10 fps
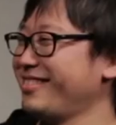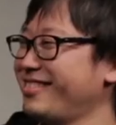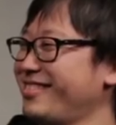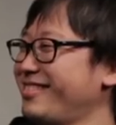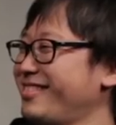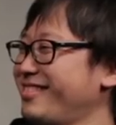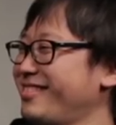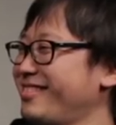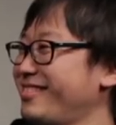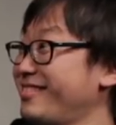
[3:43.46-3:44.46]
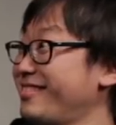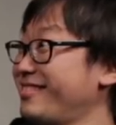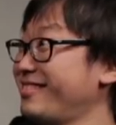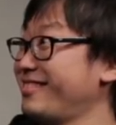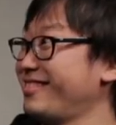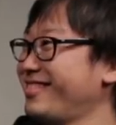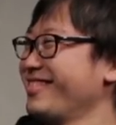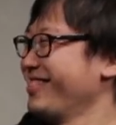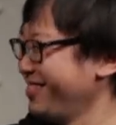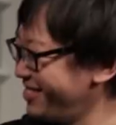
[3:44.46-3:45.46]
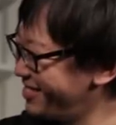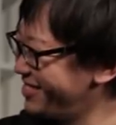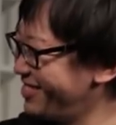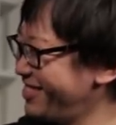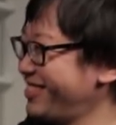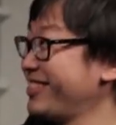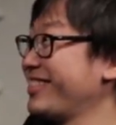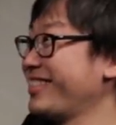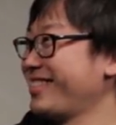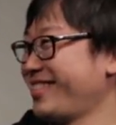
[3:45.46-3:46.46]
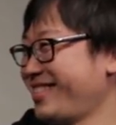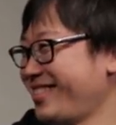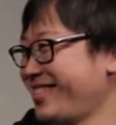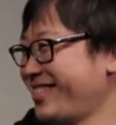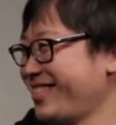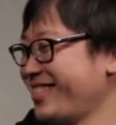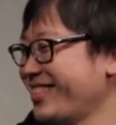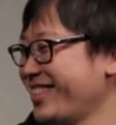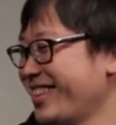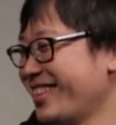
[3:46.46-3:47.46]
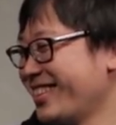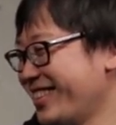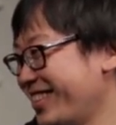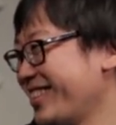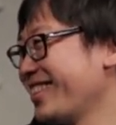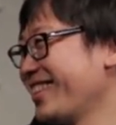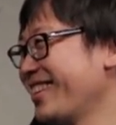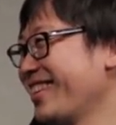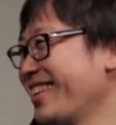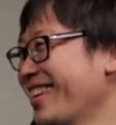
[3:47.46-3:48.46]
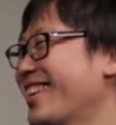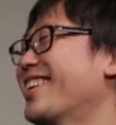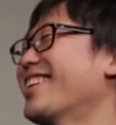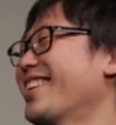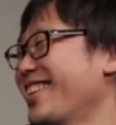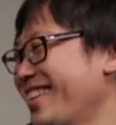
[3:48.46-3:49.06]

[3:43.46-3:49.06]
(not speaking)